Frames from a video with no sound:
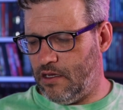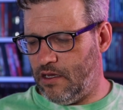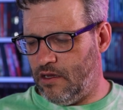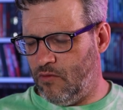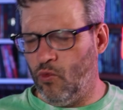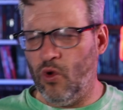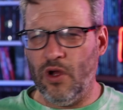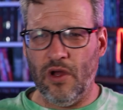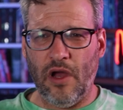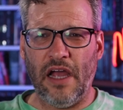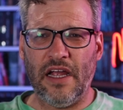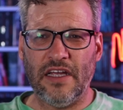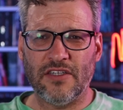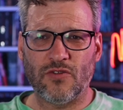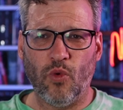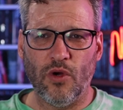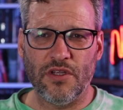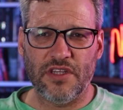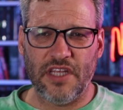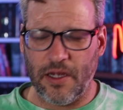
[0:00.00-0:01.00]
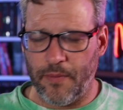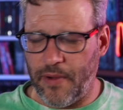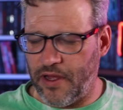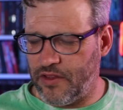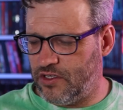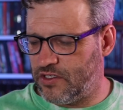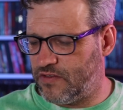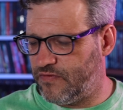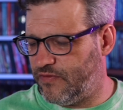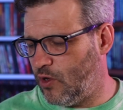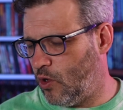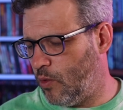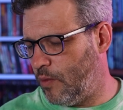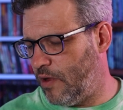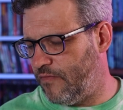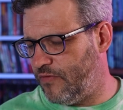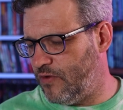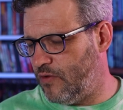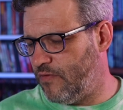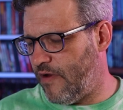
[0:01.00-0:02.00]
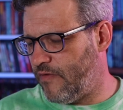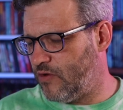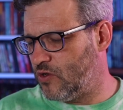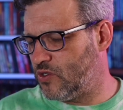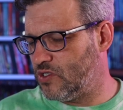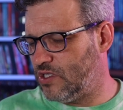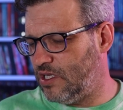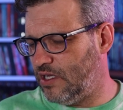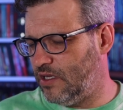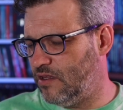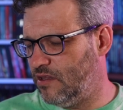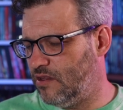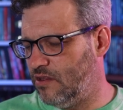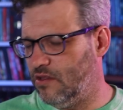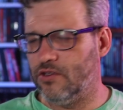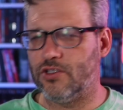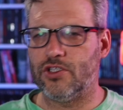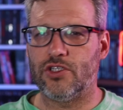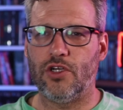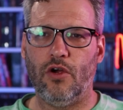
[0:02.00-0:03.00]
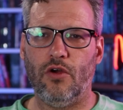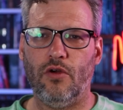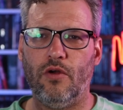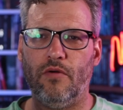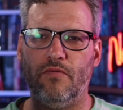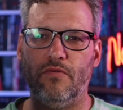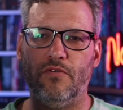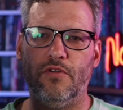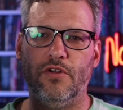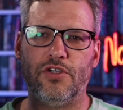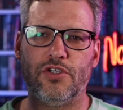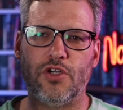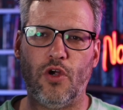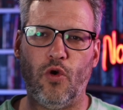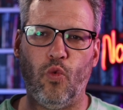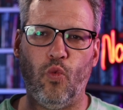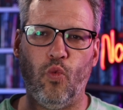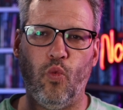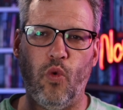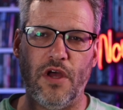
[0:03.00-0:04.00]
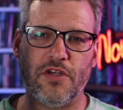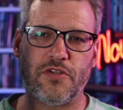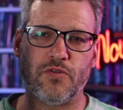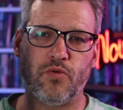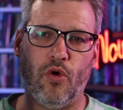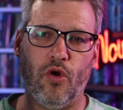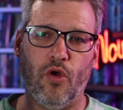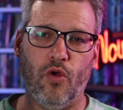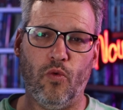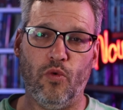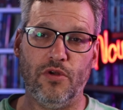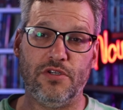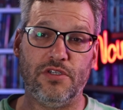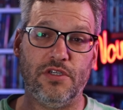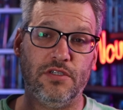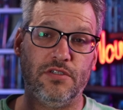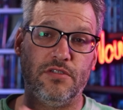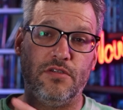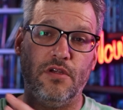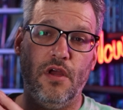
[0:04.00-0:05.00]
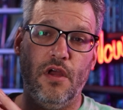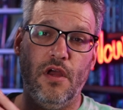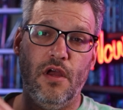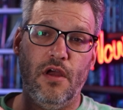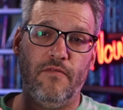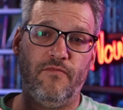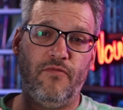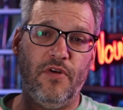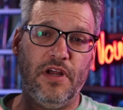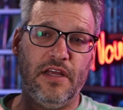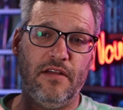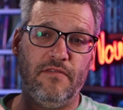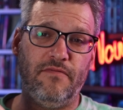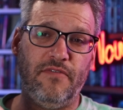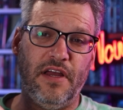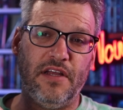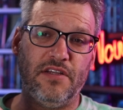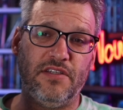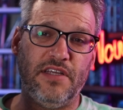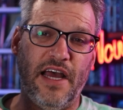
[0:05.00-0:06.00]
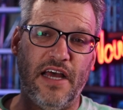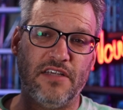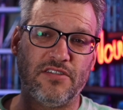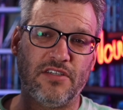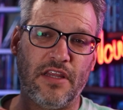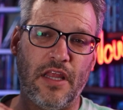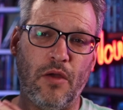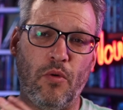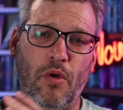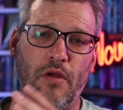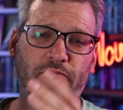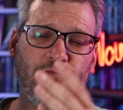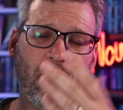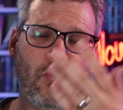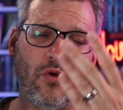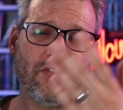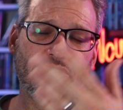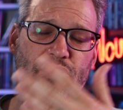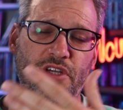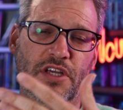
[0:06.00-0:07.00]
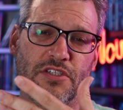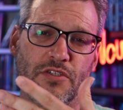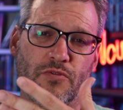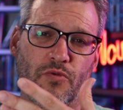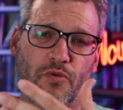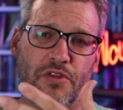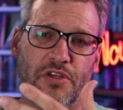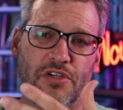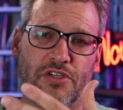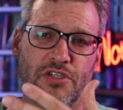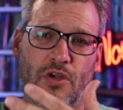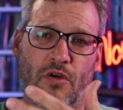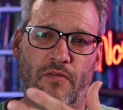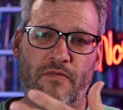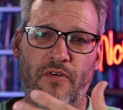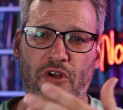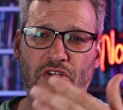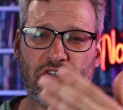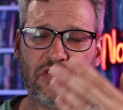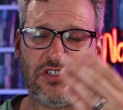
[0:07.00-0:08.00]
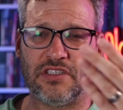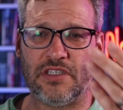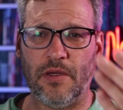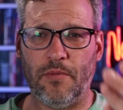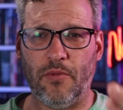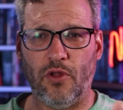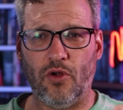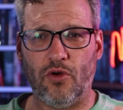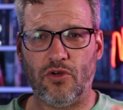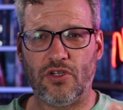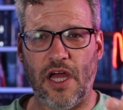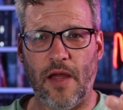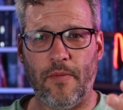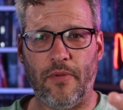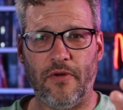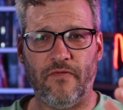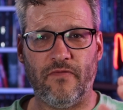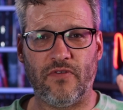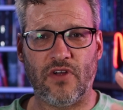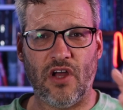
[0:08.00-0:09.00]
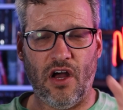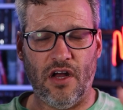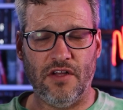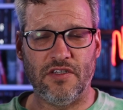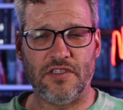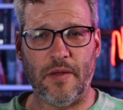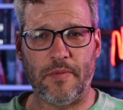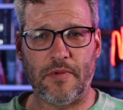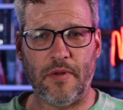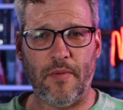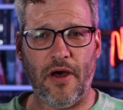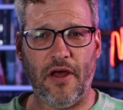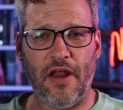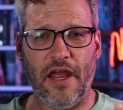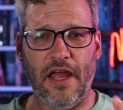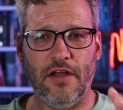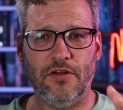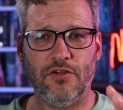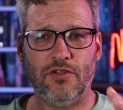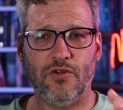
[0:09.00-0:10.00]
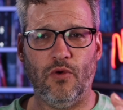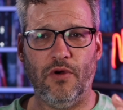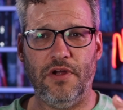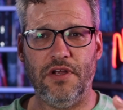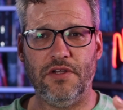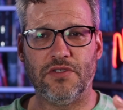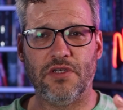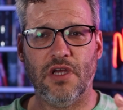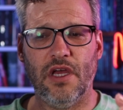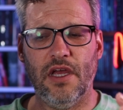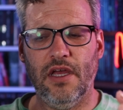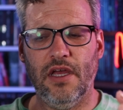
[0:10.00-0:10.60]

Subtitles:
one thing about this film, if you've ever seen the show Westworld, which is friggin' fantastic. They went 4 seasons with this show, very similar type of concept about androids,